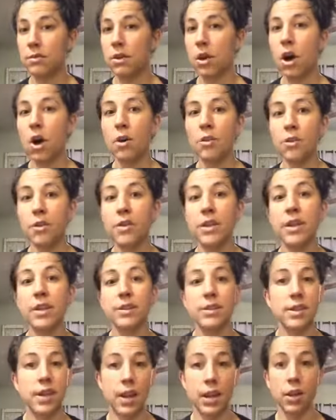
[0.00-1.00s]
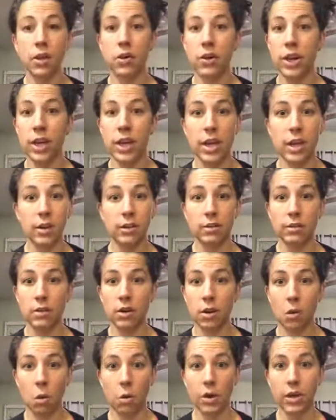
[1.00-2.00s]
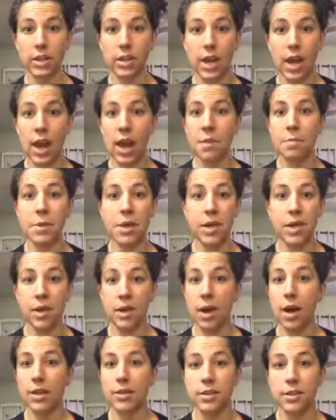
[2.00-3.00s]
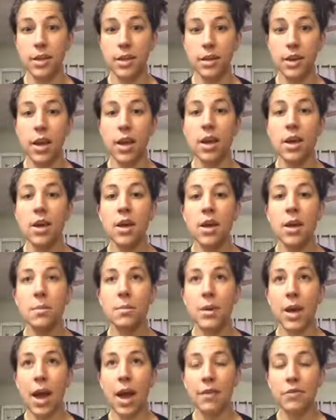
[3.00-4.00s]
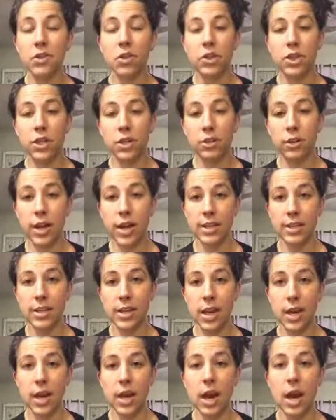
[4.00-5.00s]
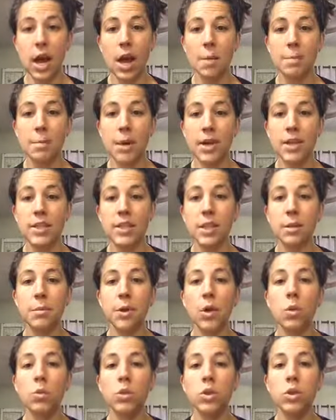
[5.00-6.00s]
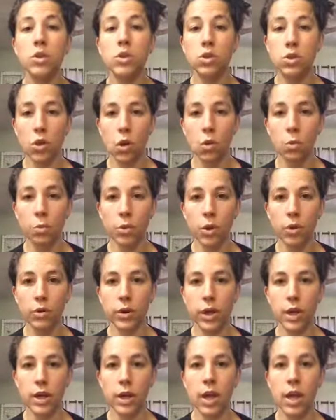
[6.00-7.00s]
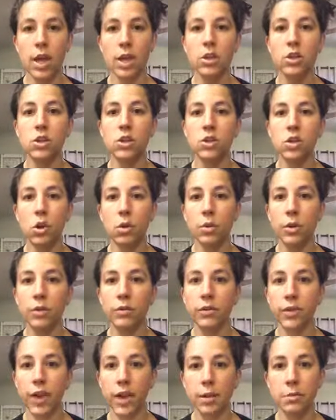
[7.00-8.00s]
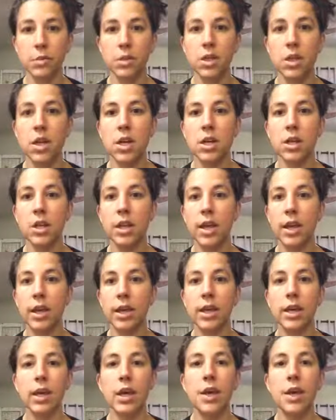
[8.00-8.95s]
all the things that I could eat according to AIP on Sunday. But after dinner last night, my stomach was so bloated and so inflamed, like